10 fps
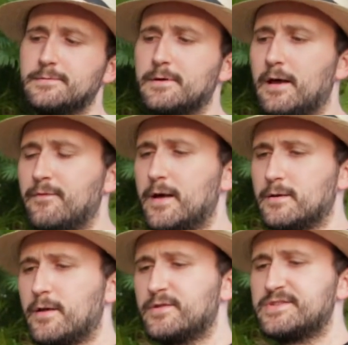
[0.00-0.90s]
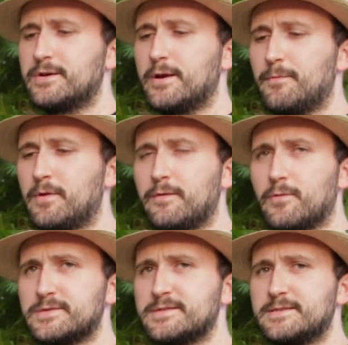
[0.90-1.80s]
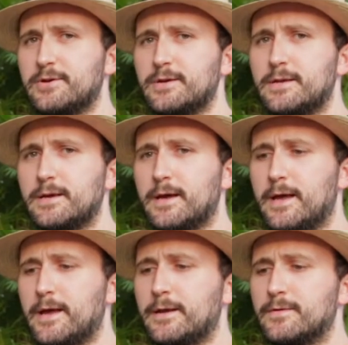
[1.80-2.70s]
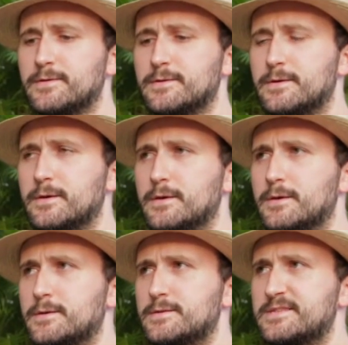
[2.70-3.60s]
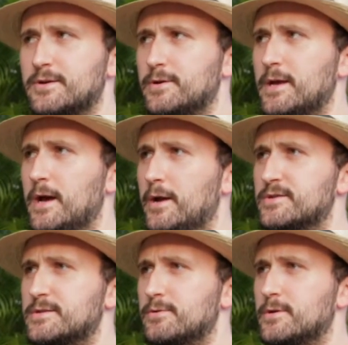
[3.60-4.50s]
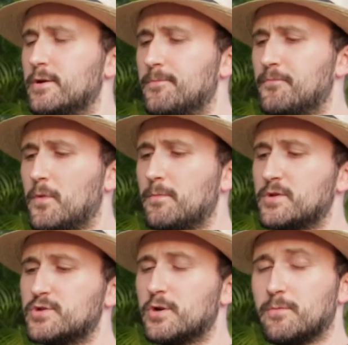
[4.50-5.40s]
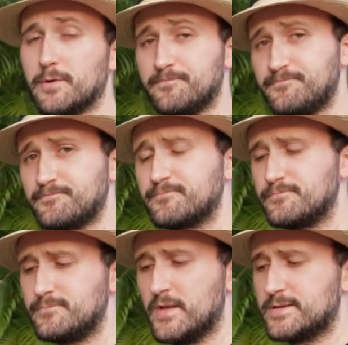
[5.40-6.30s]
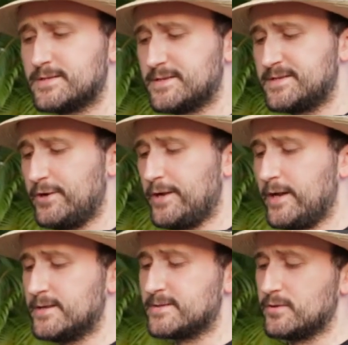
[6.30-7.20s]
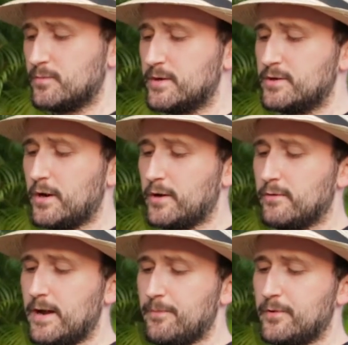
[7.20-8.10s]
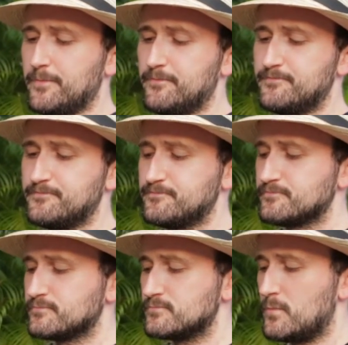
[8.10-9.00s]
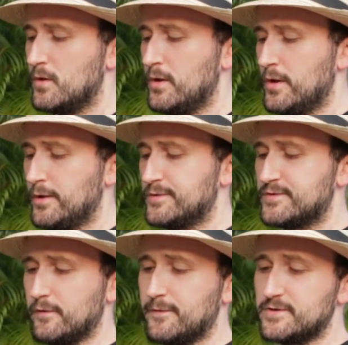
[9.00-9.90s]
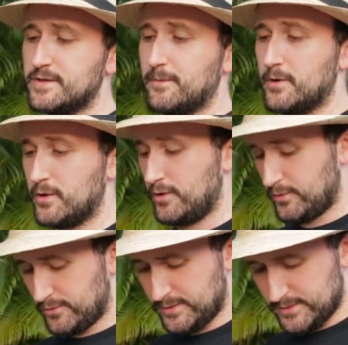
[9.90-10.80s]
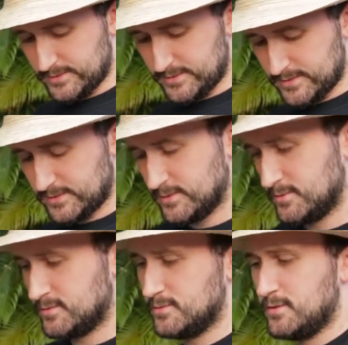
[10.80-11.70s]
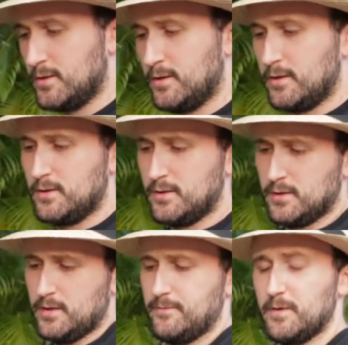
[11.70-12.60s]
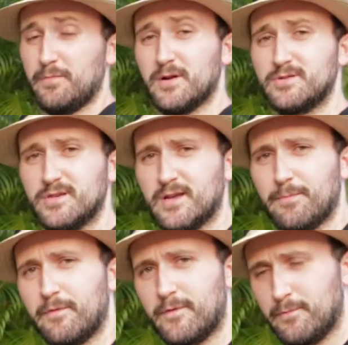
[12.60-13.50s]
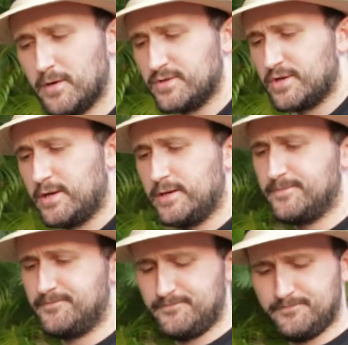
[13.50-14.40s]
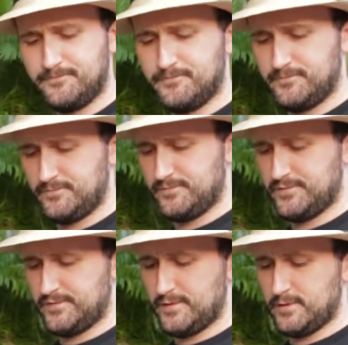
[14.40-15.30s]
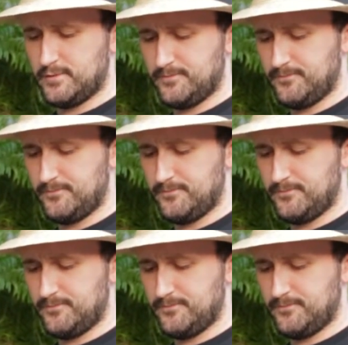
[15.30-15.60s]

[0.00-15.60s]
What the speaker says: another Serie, I believe it was the Serie D I had, and the Serie I or Serie L, I'm not sure, but this is the Serie N. It's a little bit darker wrapper. So first thing I'm going to do is I'm going to punch it. I prefer punch cut. So